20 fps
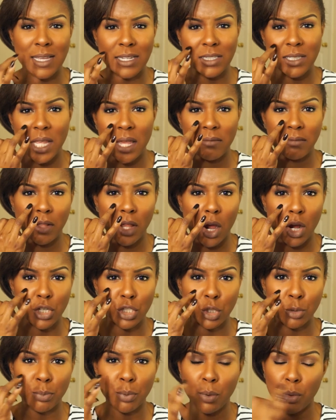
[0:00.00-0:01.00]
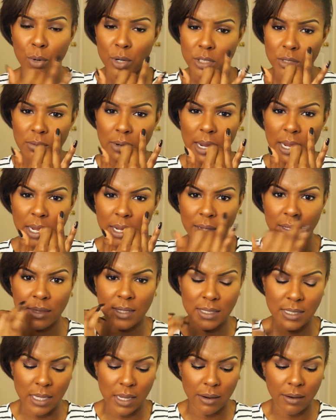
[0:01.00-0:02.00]
I just have larger pores right here in
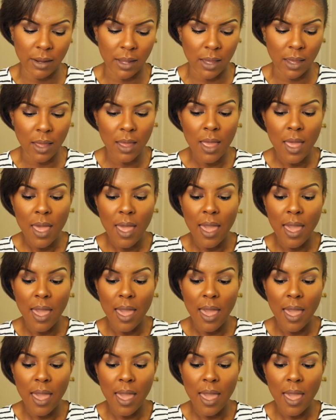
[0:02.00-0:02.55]
this area,